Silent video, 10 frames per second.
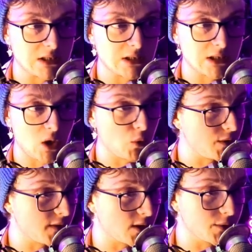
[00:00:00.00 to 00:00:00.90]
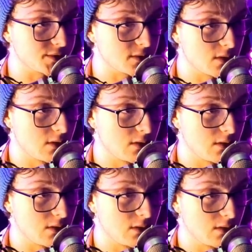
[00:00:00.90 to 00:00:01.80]
I don't think they're going to.
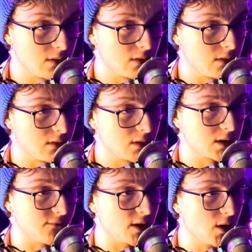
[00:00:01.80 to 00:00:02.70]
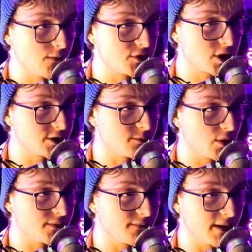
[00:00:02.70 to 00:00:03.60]
Okay, if I overcharge
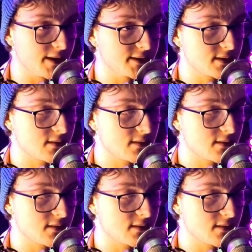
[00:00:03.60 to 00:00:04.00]
both of these.